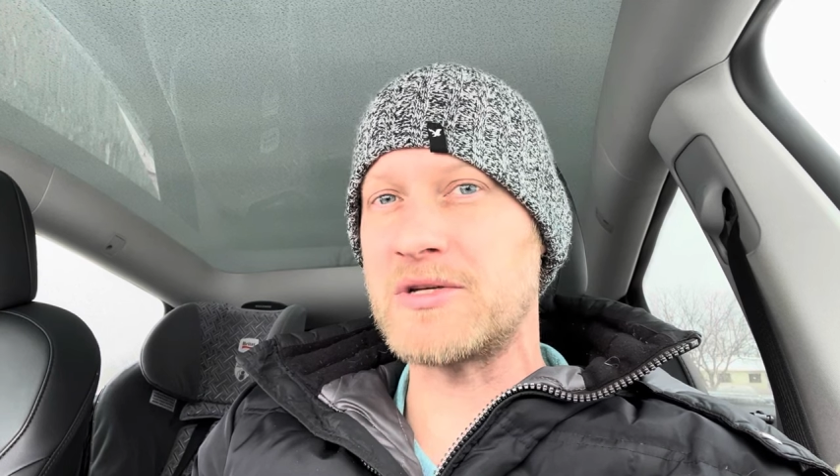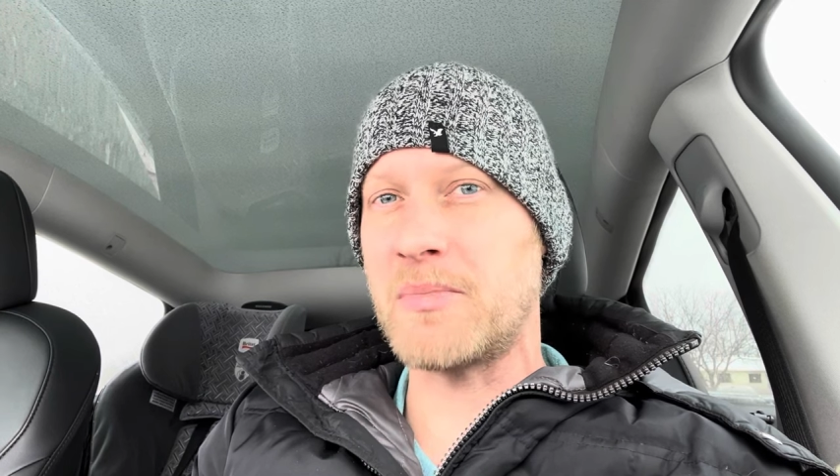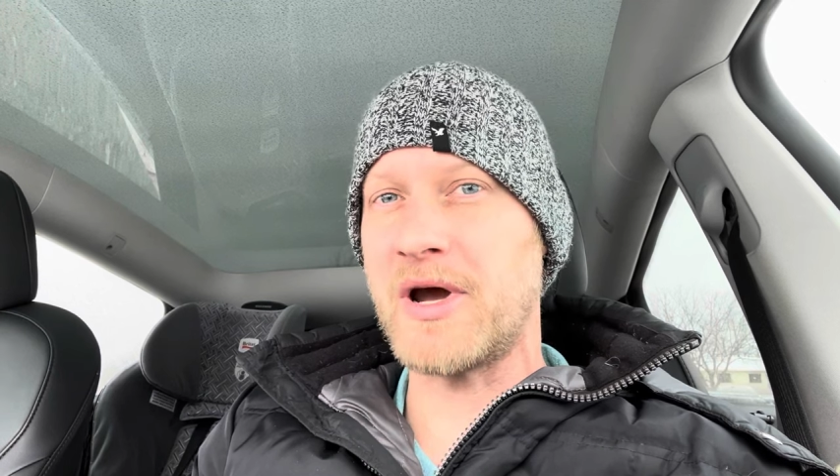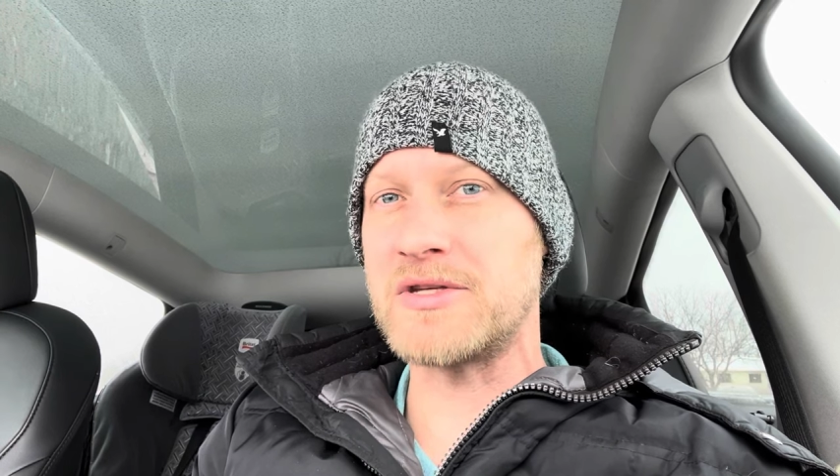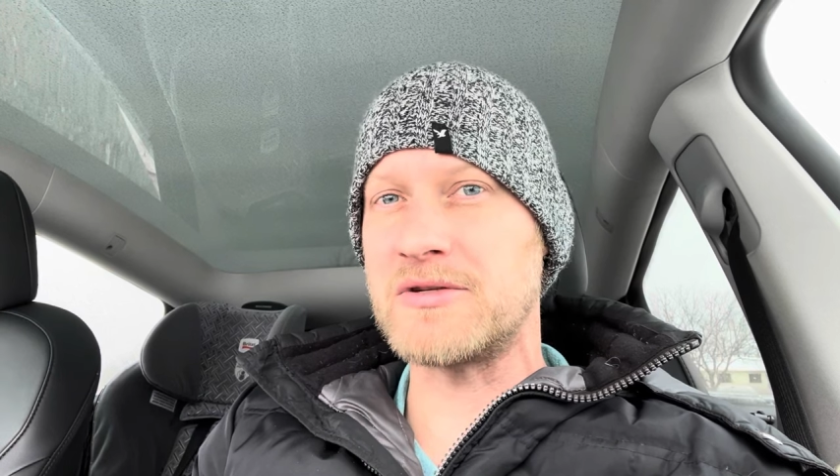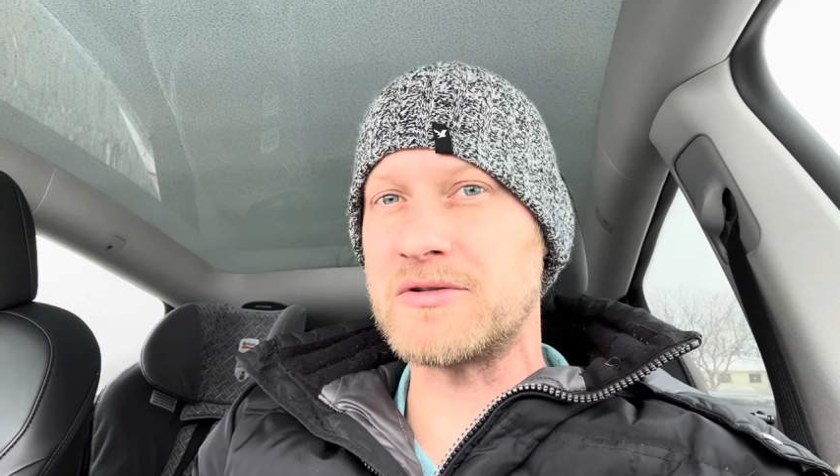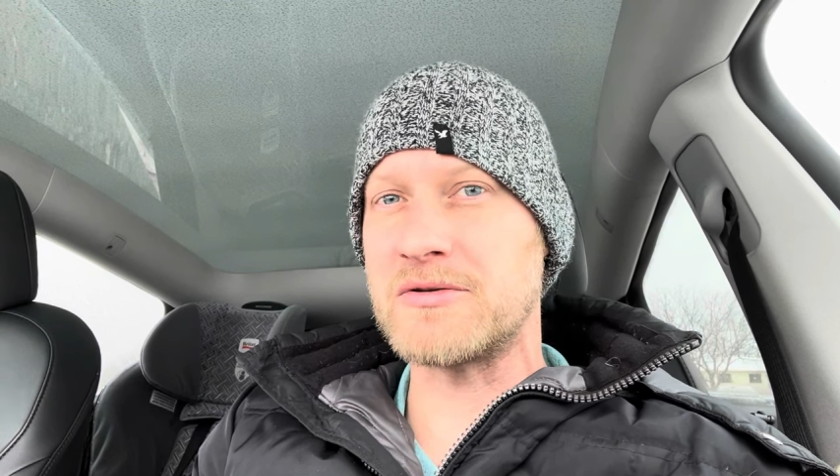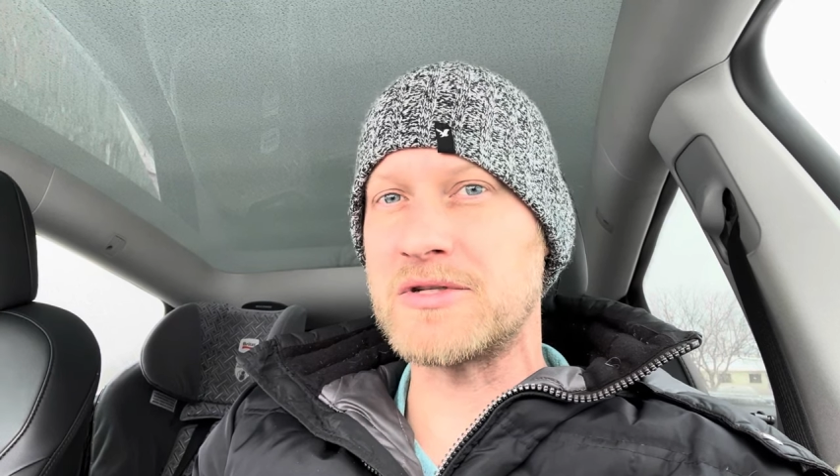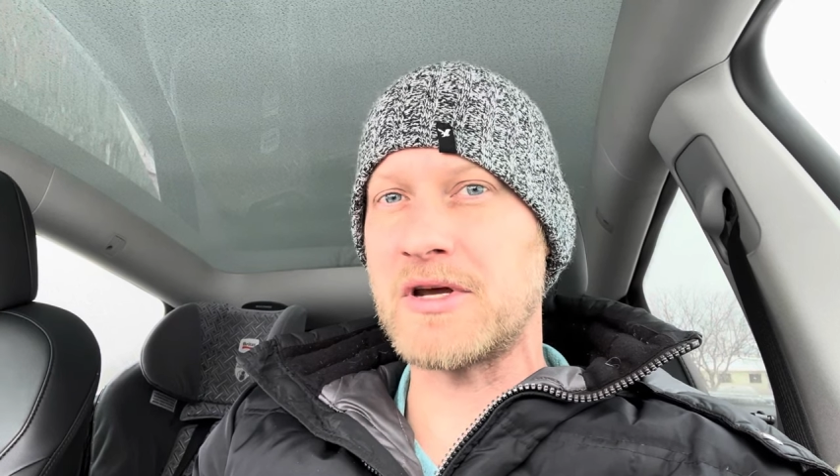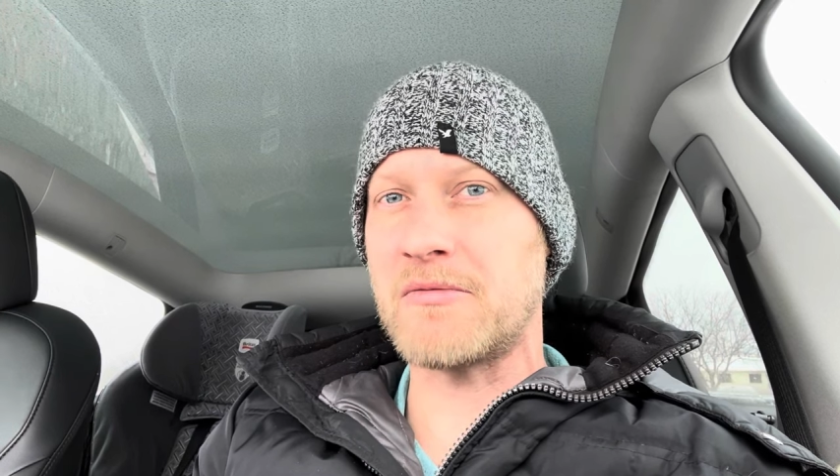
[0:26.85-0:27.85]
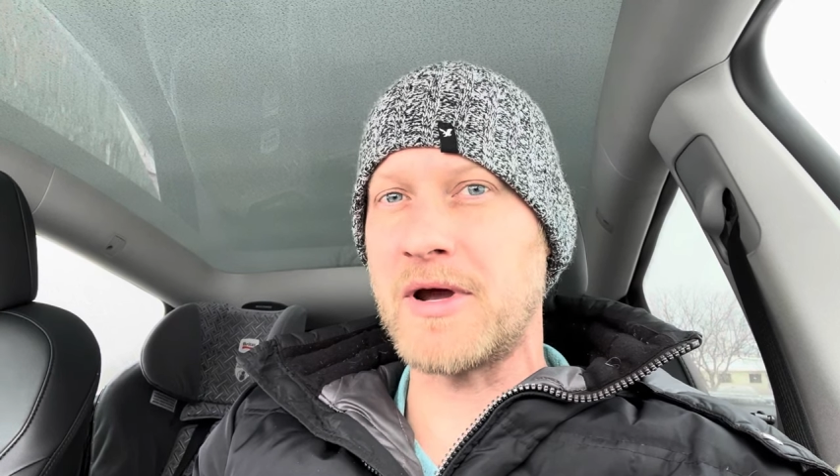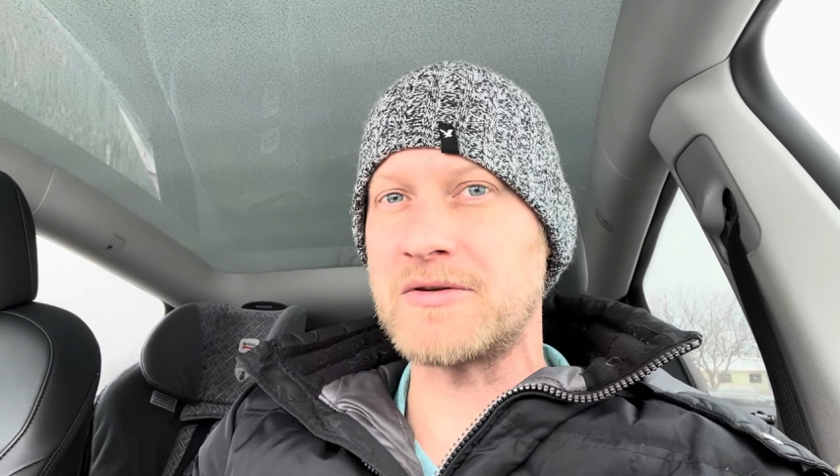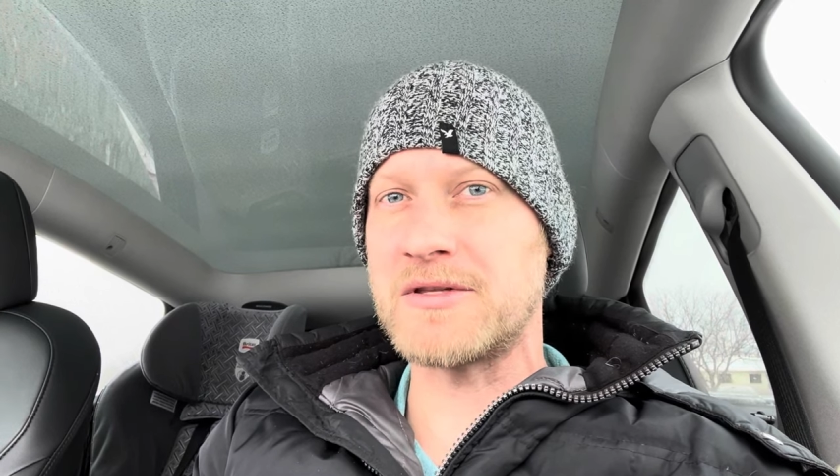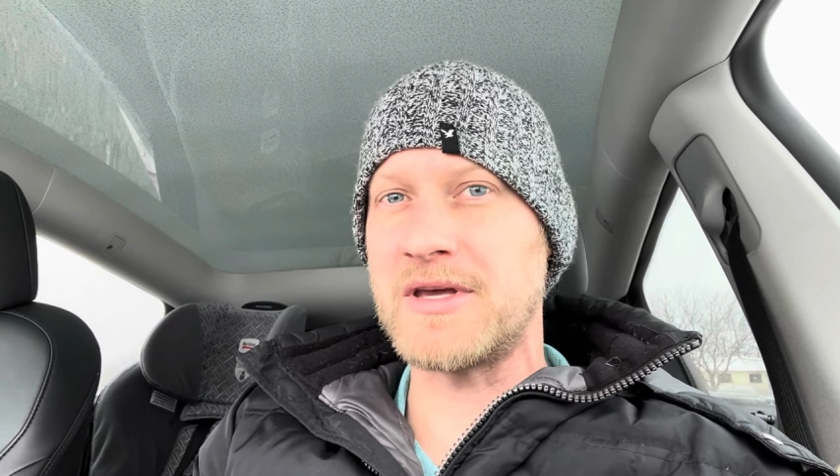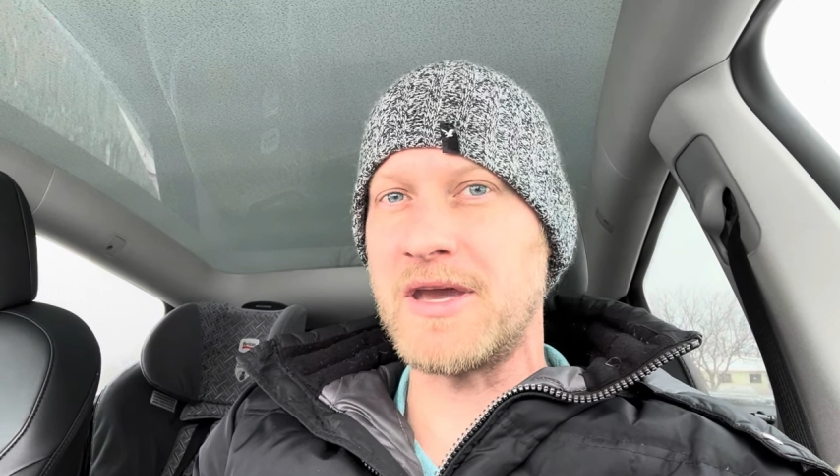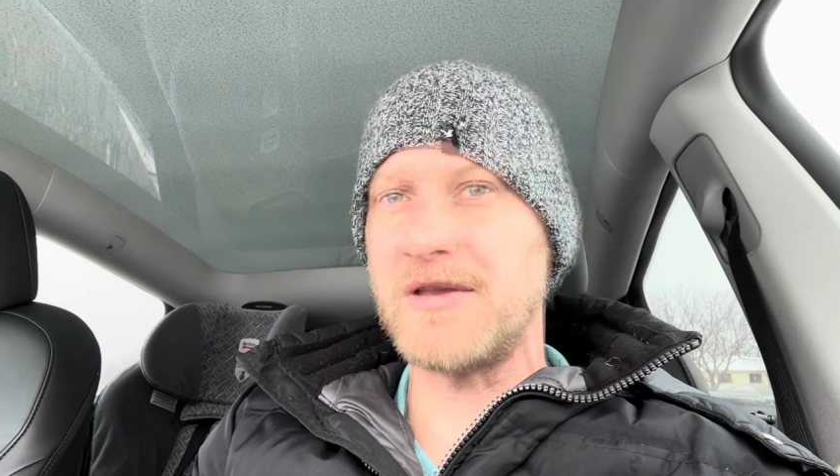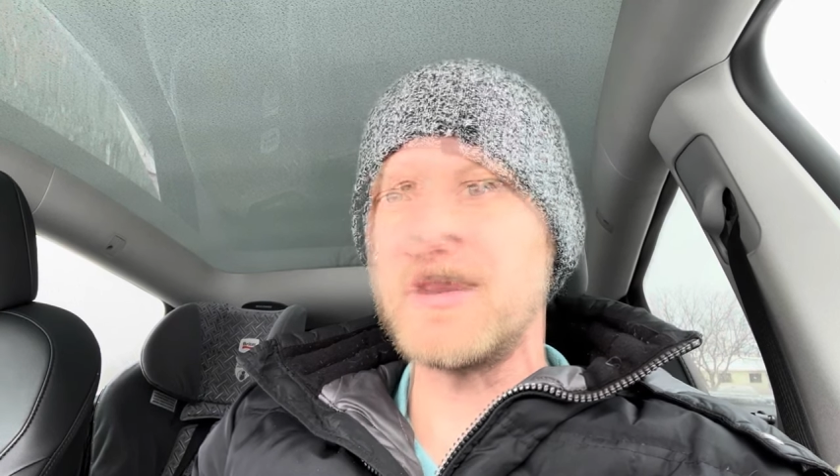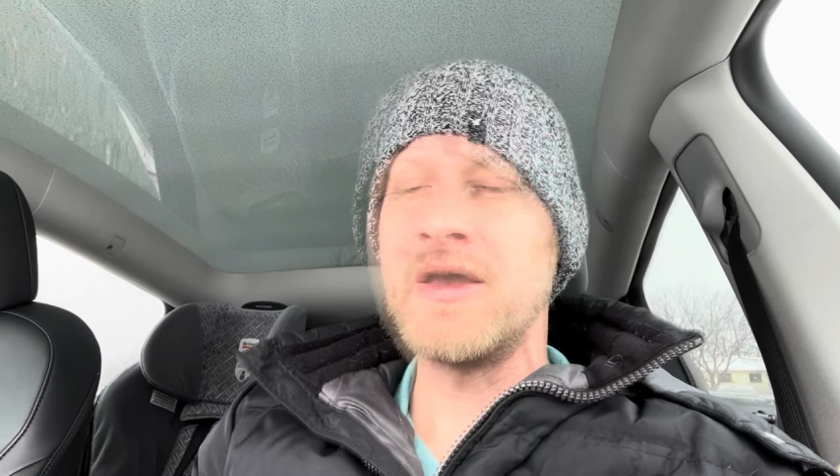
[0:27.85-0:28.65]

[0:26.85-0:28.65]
surprise you, so stick around to the end.